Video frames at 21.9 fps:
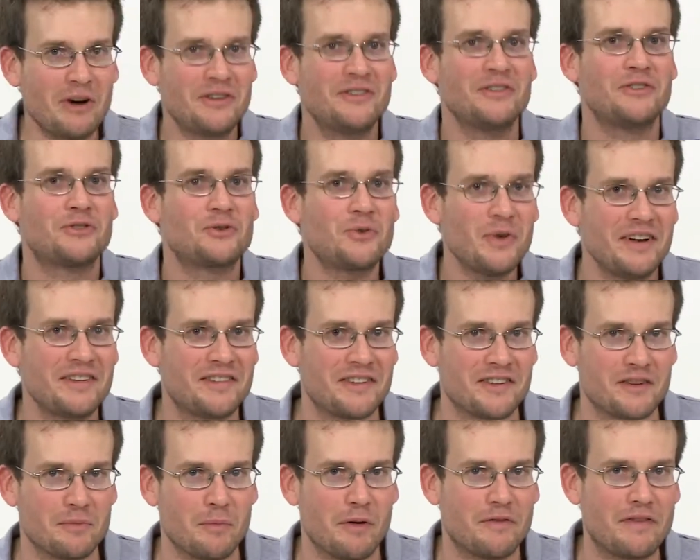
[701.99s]
Marx's
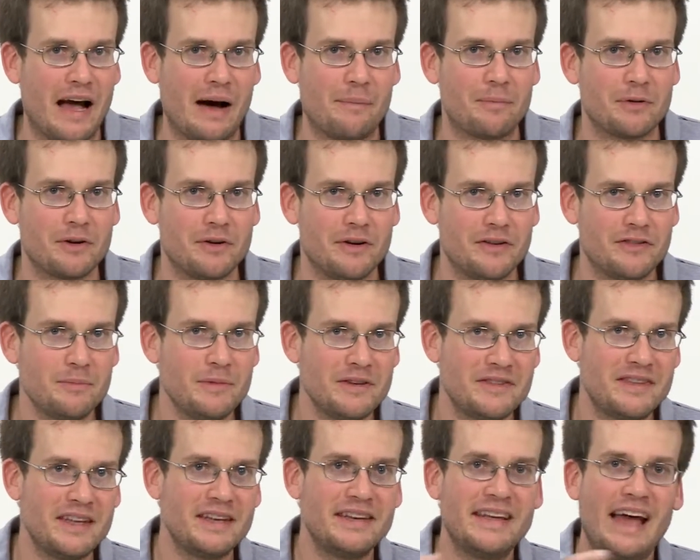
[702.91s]
criticism of capitalism
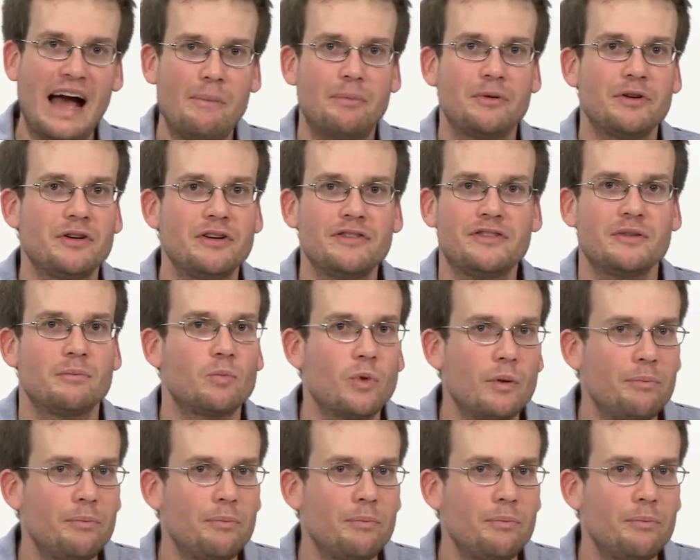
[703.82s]
is that capitalism